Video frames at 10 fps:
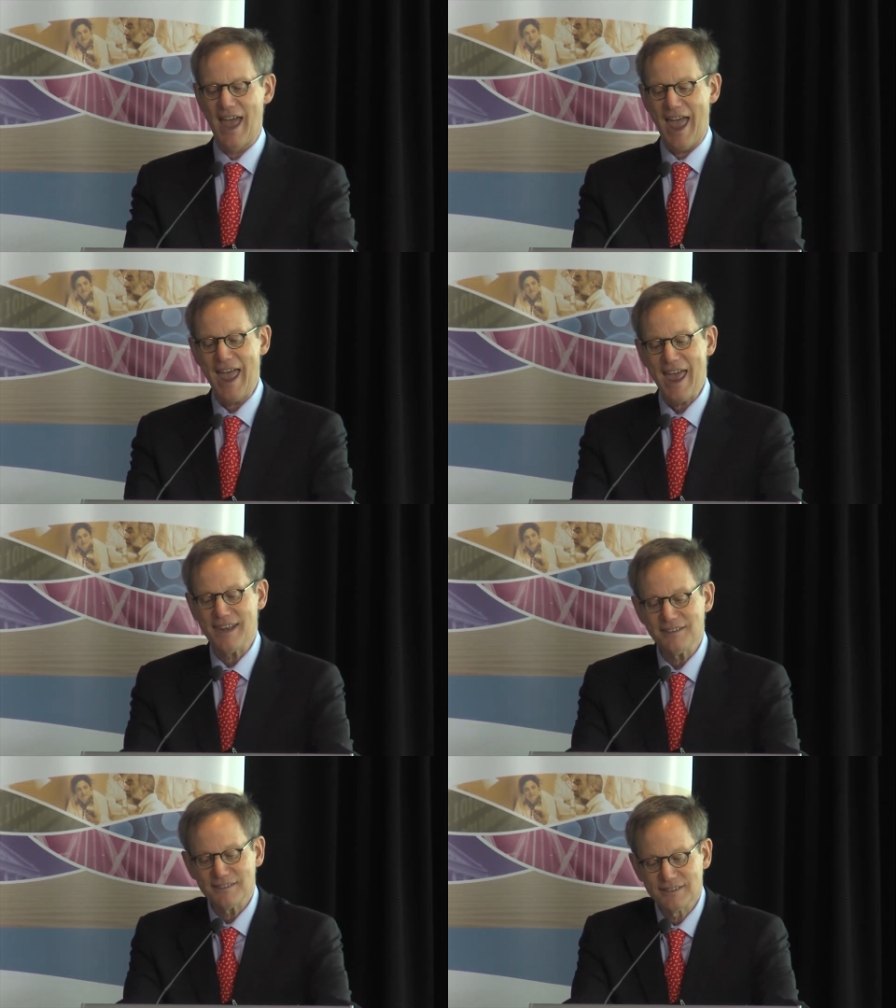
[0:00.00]

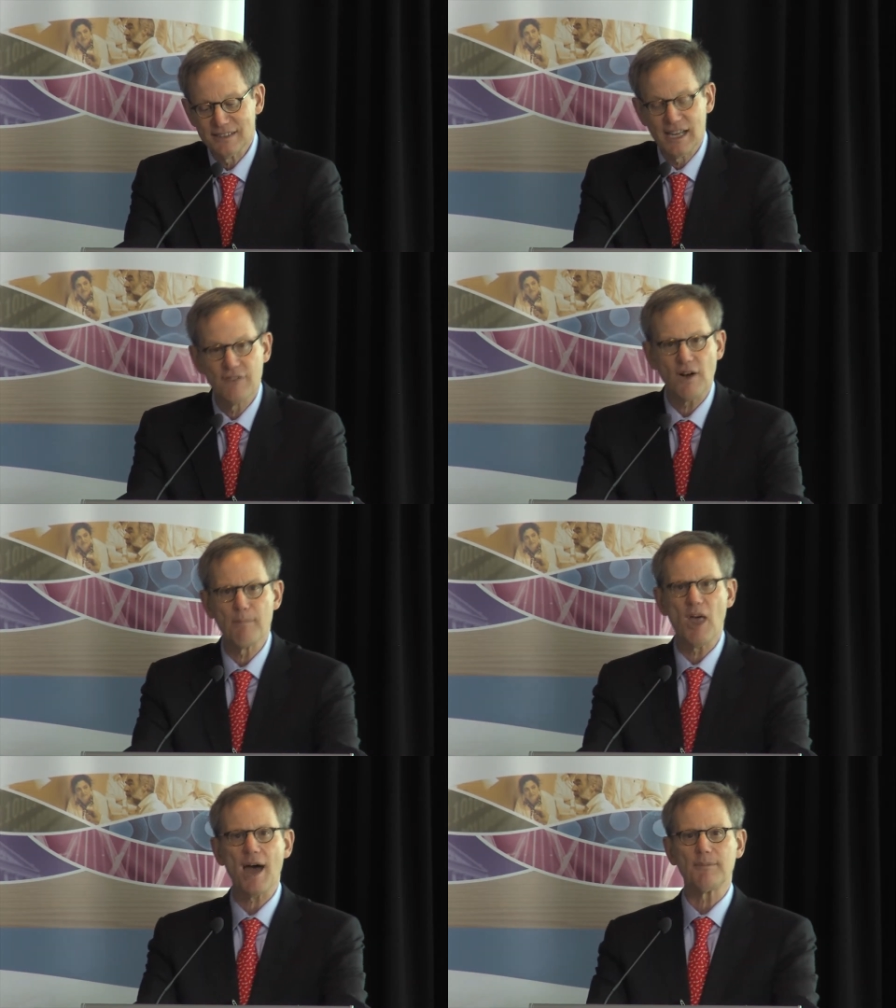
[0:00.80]
And, if
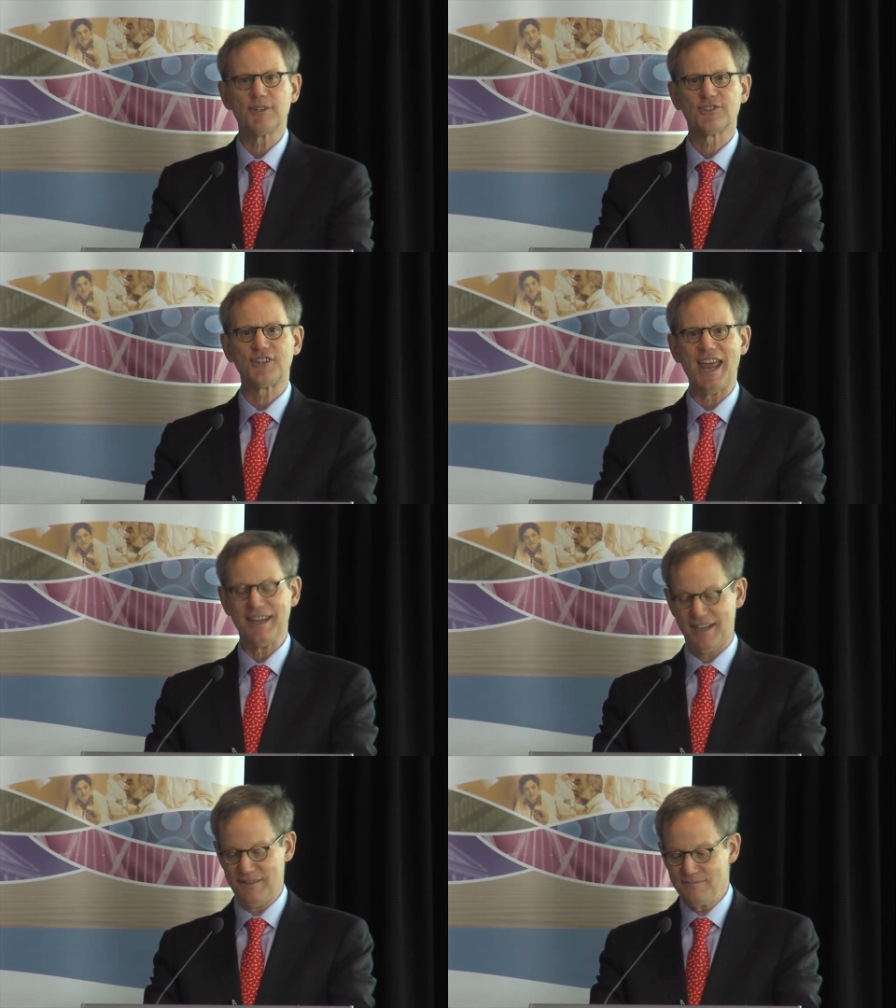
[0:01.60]
I'm not
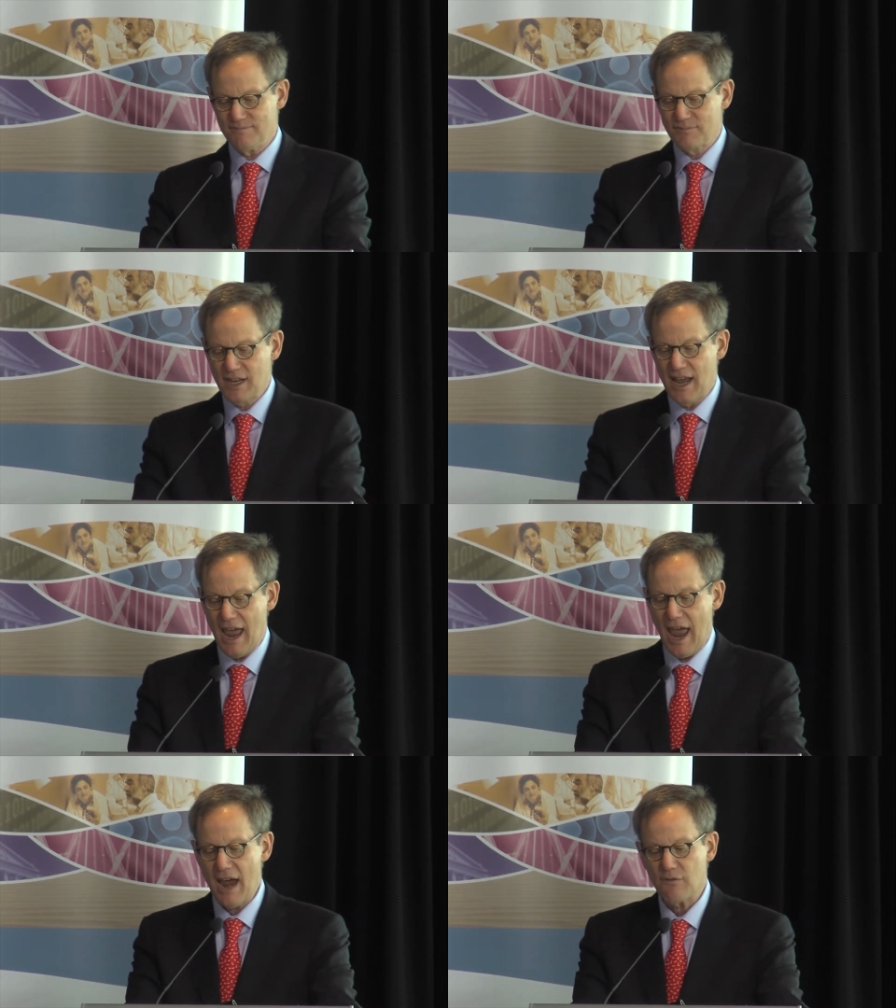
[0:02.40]
mistaken,
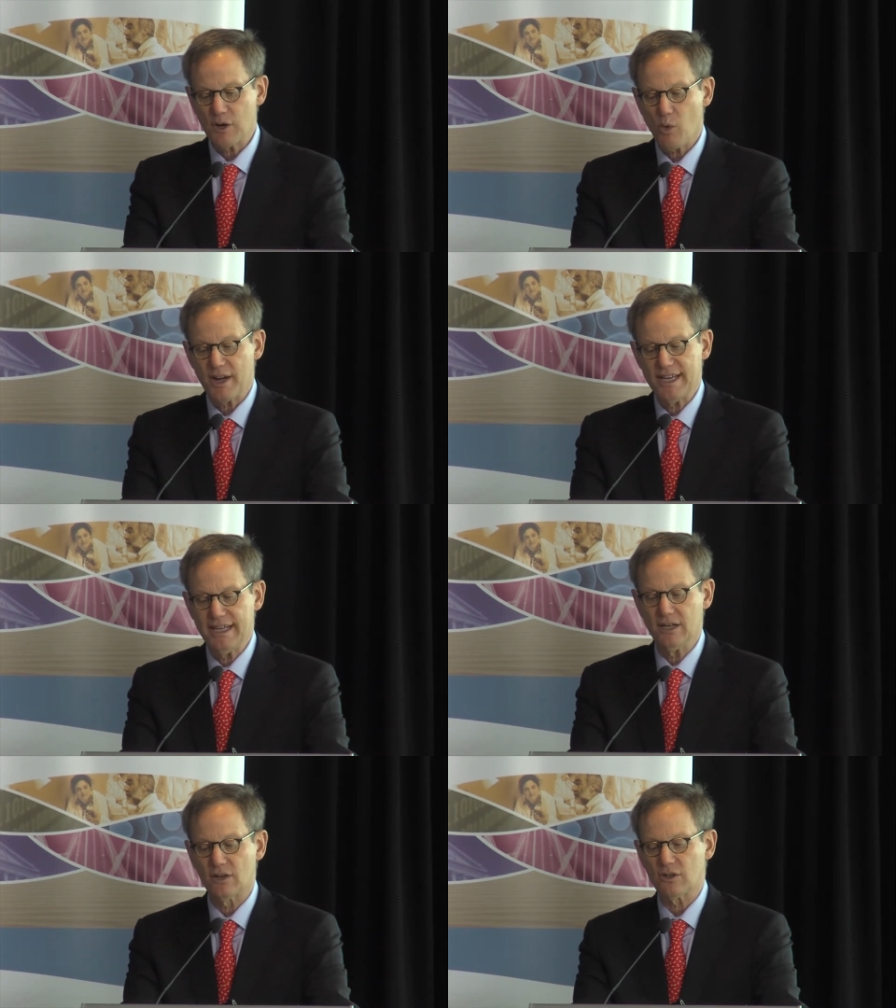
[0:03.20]
everyone
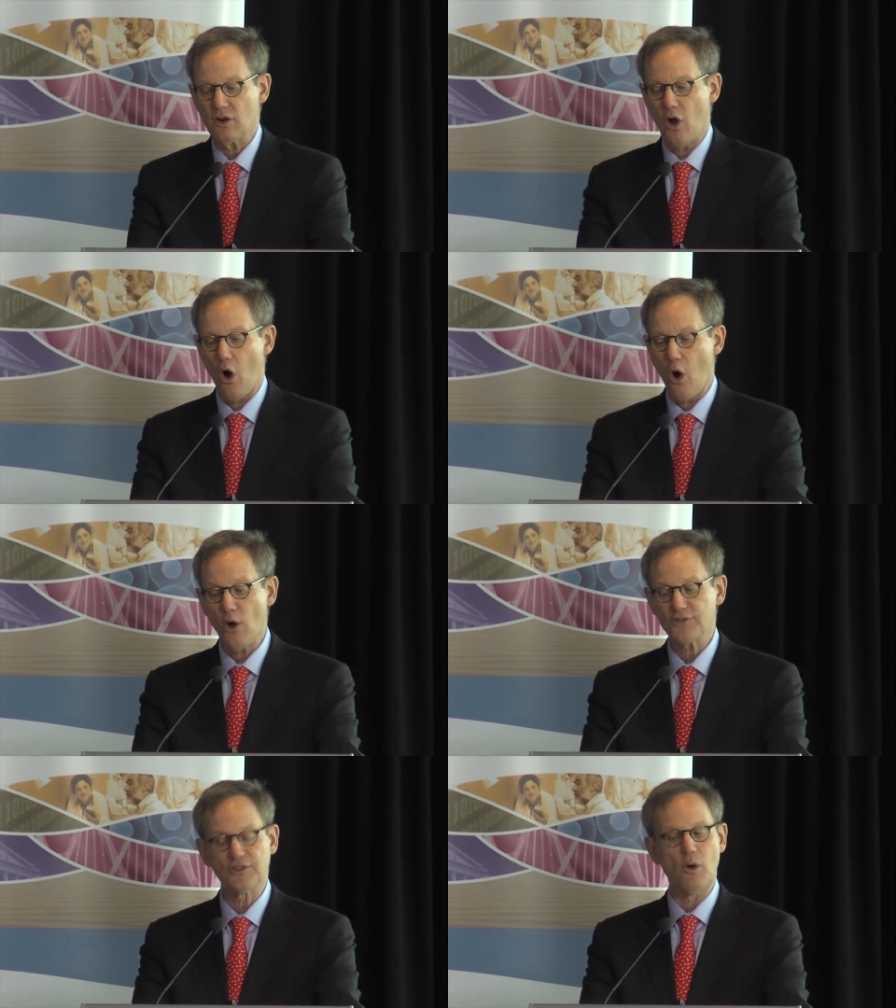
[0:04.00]
here
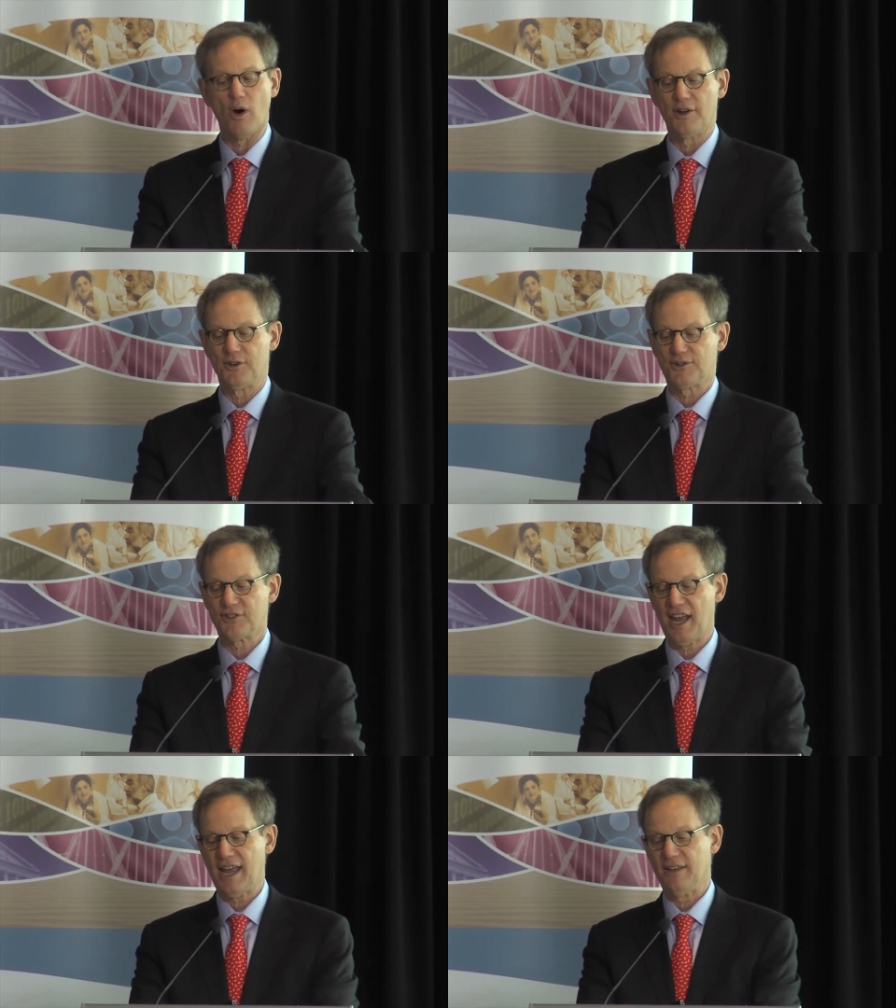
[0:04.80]
also
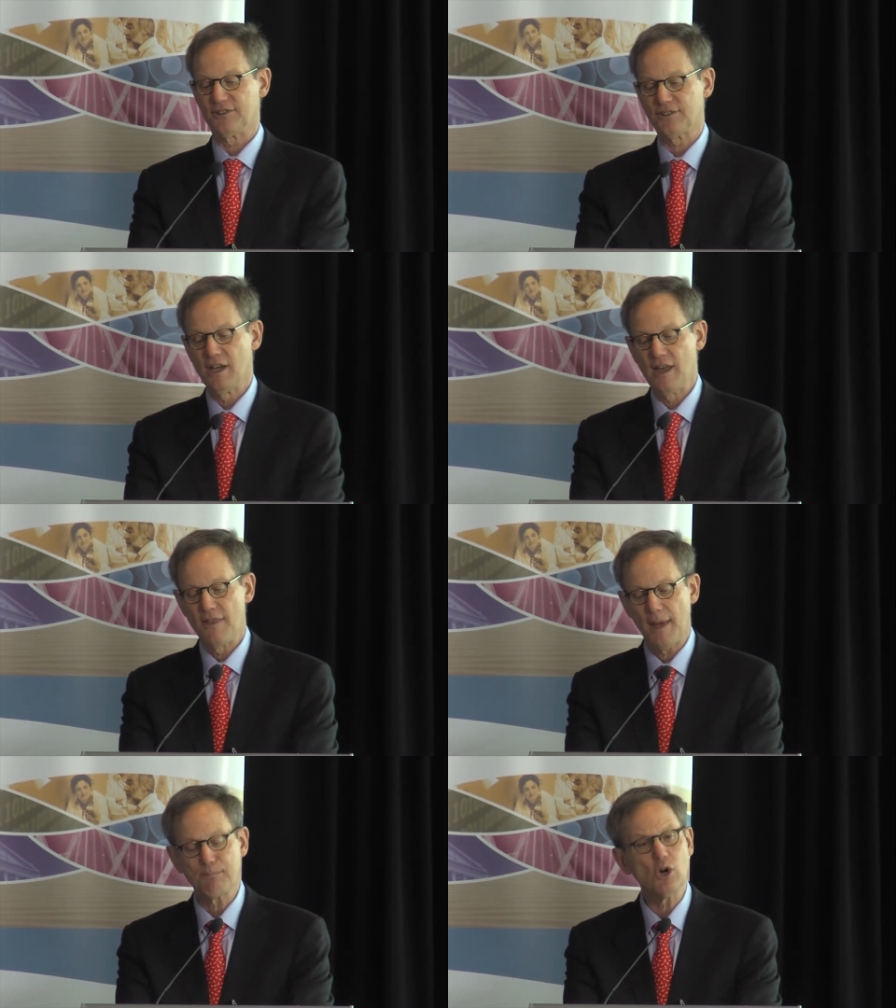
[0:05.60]
understands
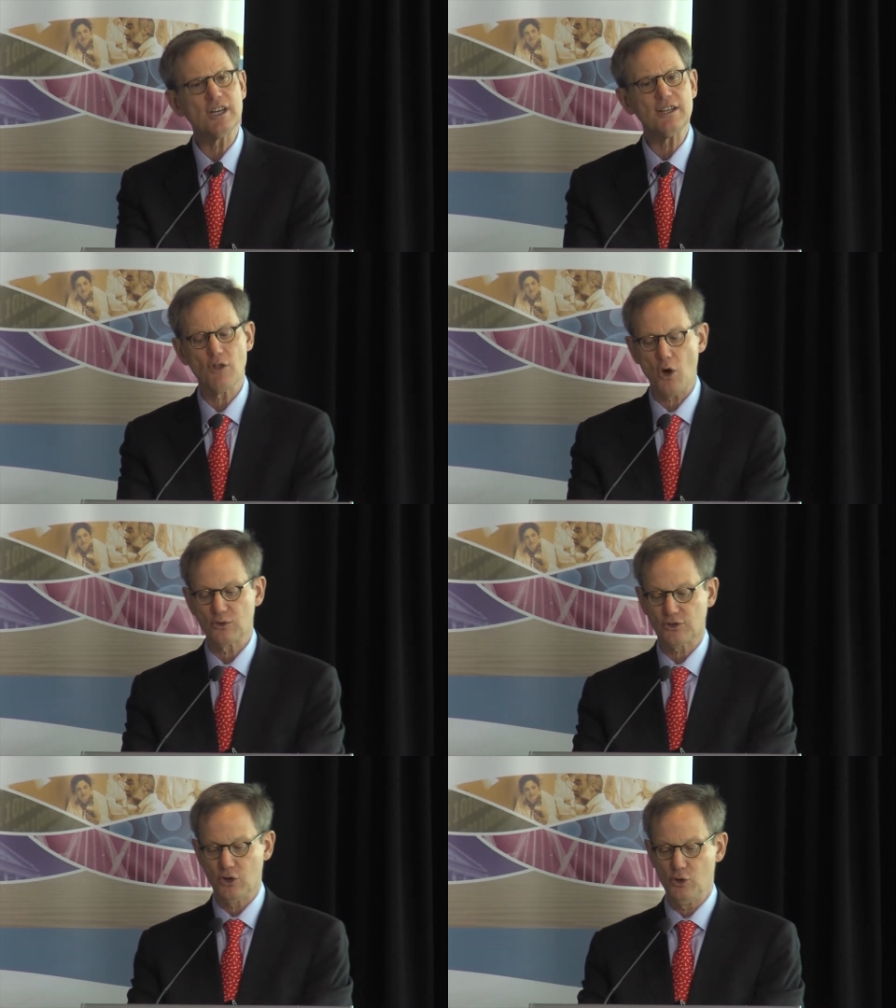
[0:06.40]
that putting
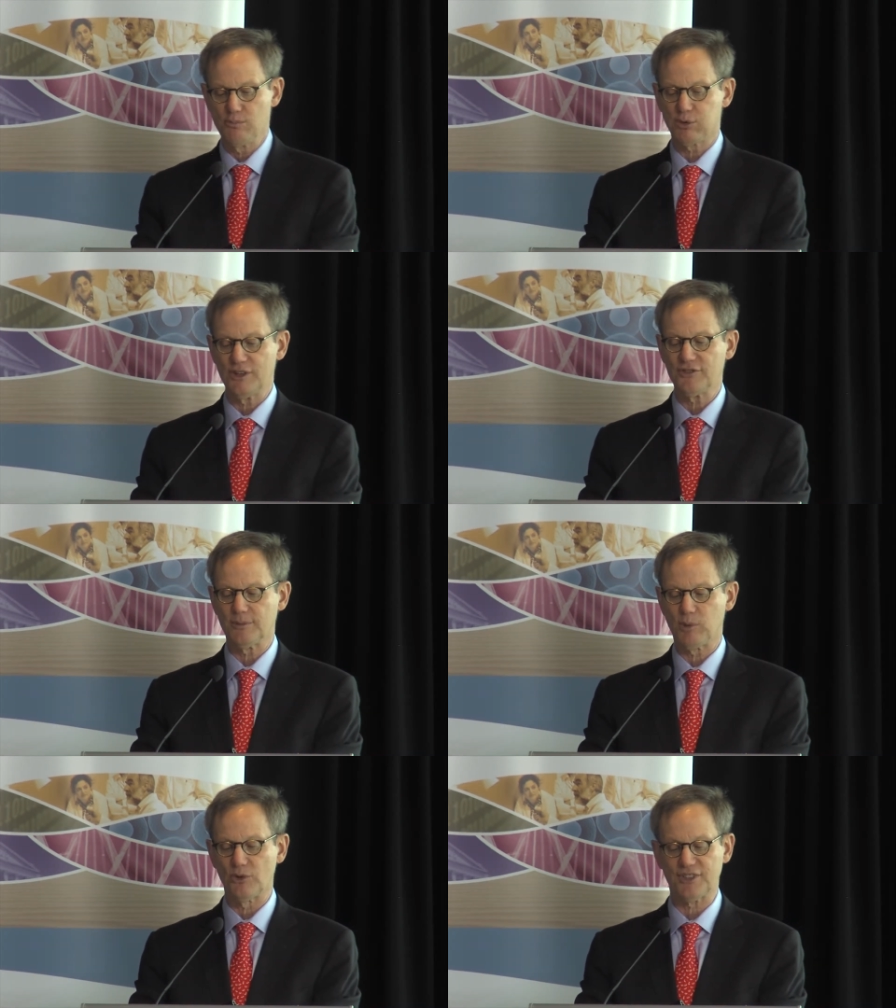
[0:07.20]
those two
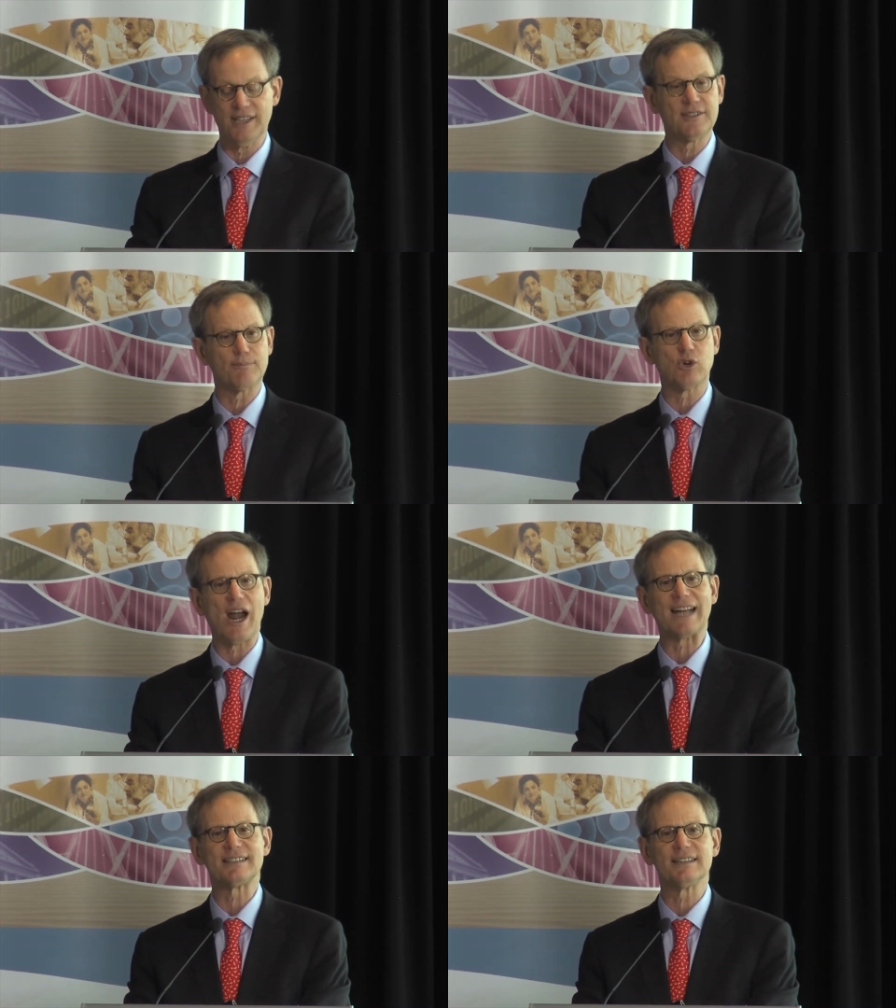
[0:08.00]
principles into
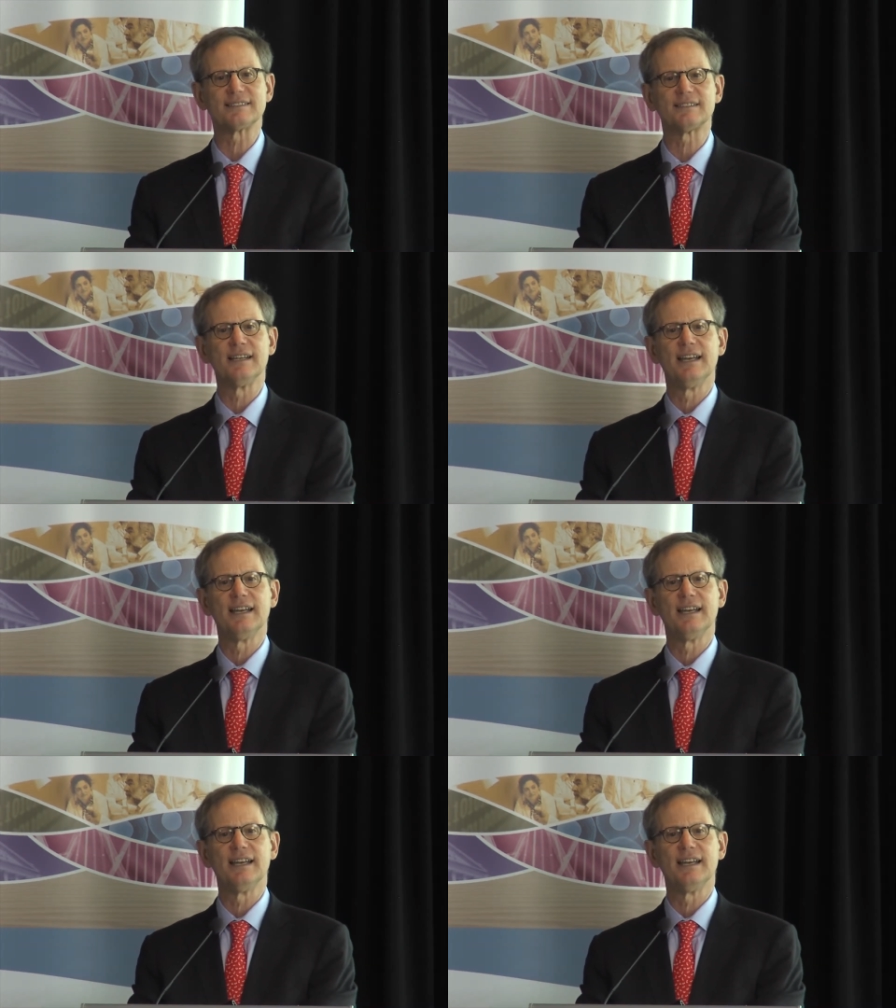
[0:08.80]
practice